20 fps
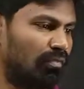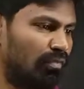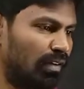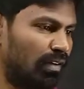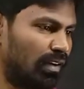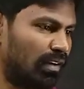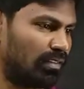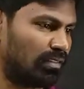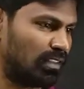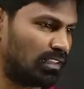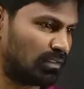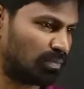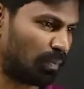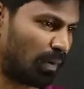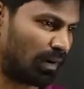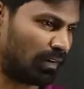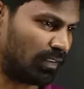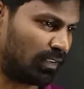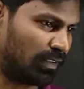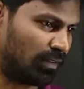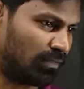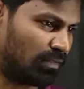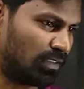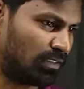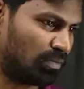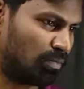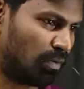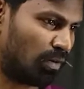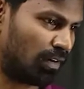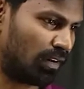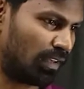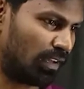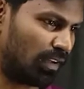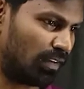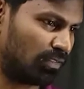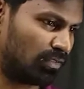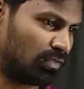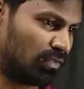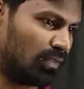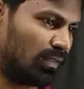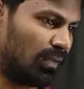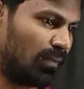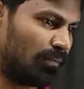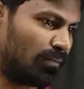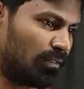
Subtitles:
for this particle, this body also,